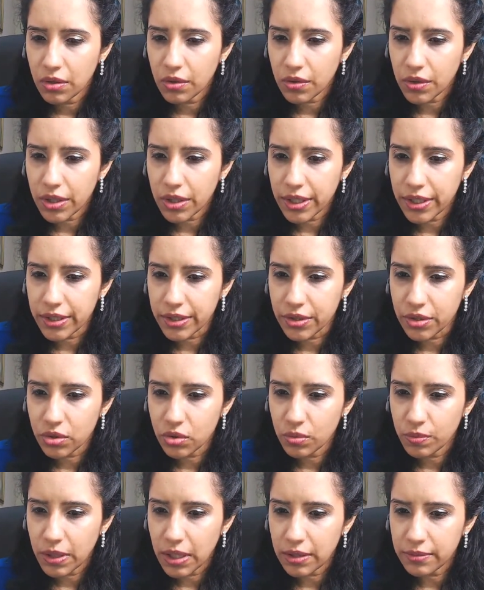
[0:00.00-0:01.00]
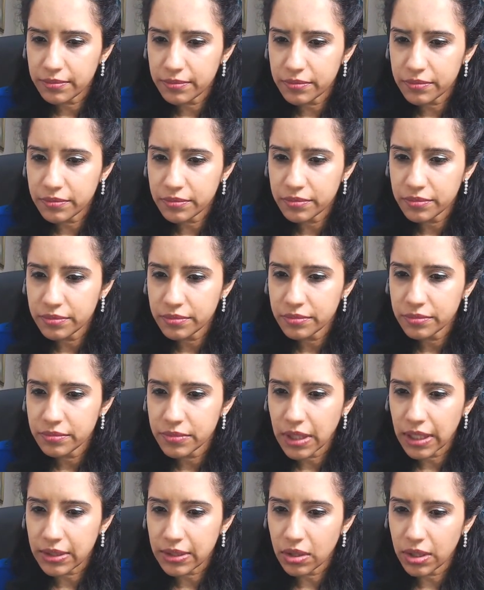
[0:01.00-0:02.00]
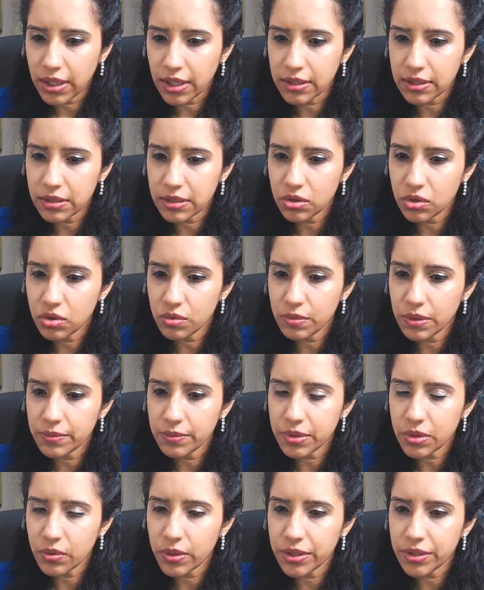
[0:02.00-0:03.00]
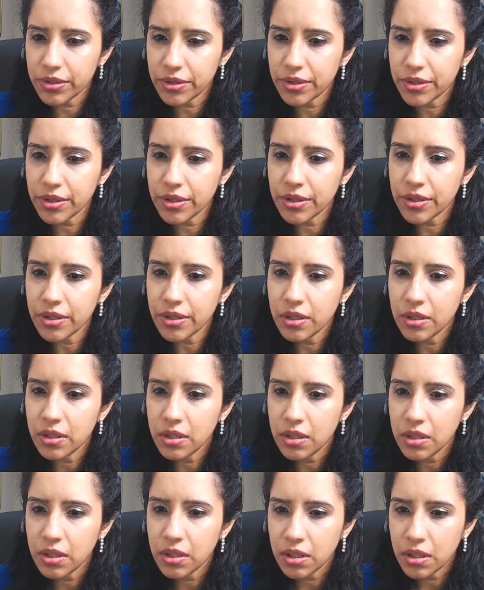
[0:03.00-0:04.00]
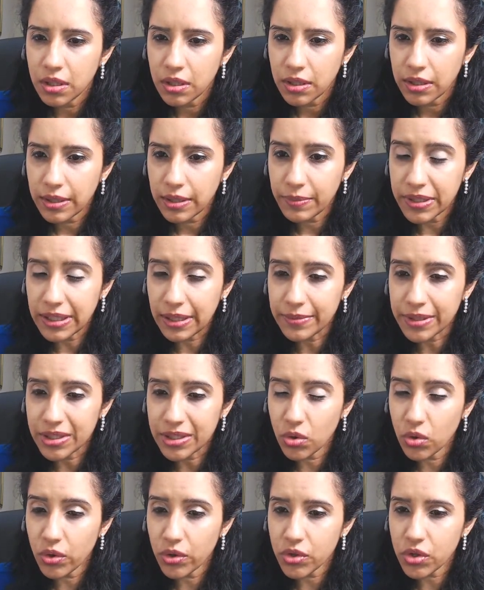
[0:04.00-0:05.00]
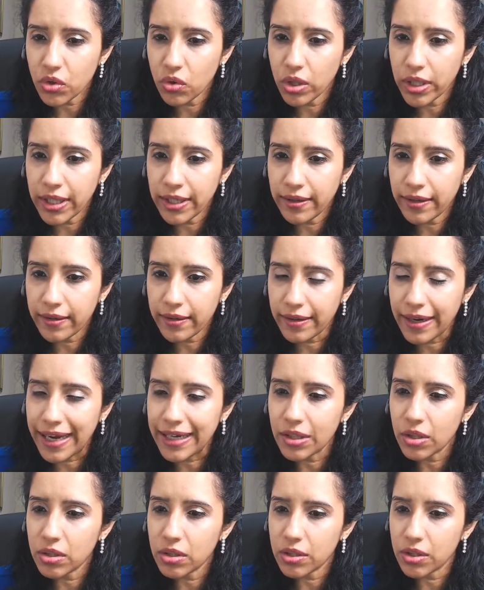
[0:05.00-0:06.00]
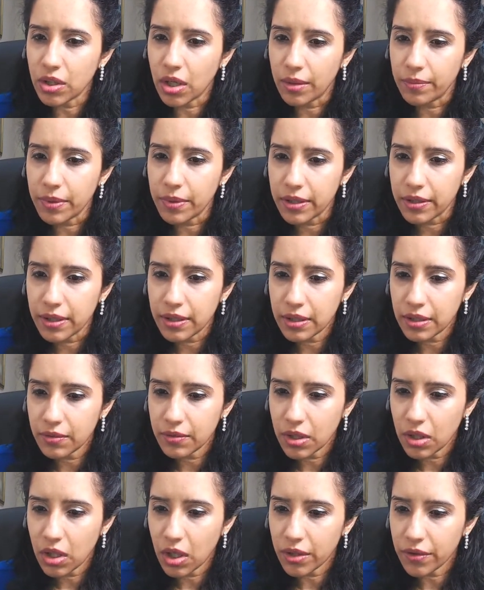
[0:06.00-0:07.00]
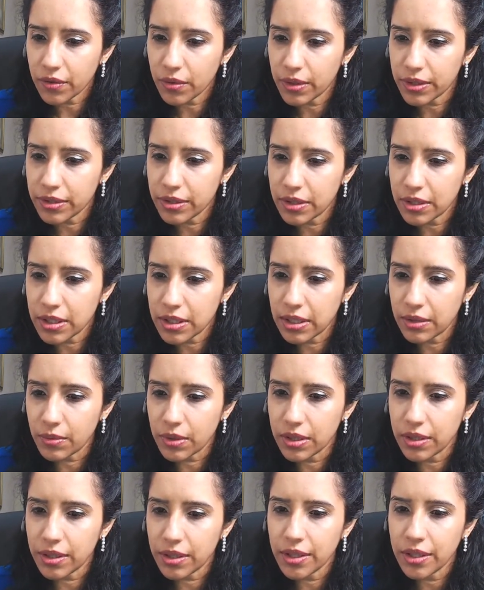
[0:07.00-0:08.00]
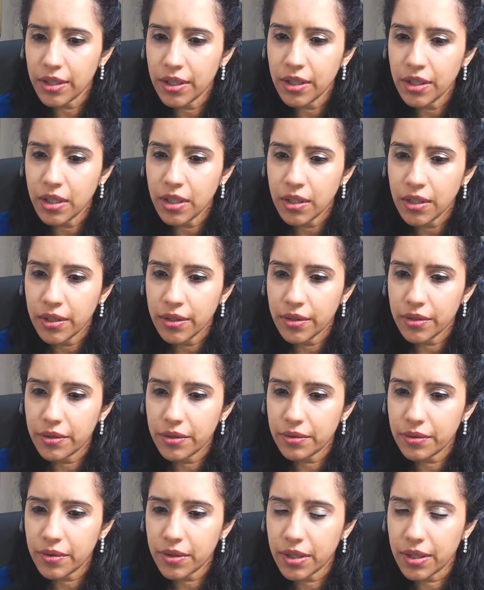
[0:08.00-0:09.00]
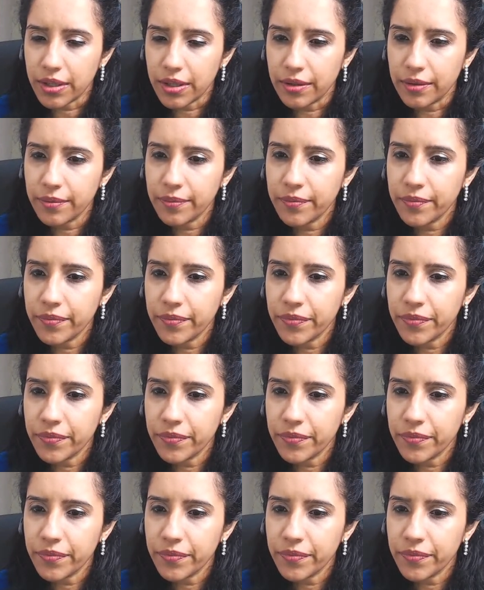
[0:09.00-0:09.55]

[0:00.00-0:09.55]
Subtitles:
Okay, Shubham. I thought I answered Shubham's question. I'm just scrolling like right on the top. I think there were a lot of questions that were there. Okay.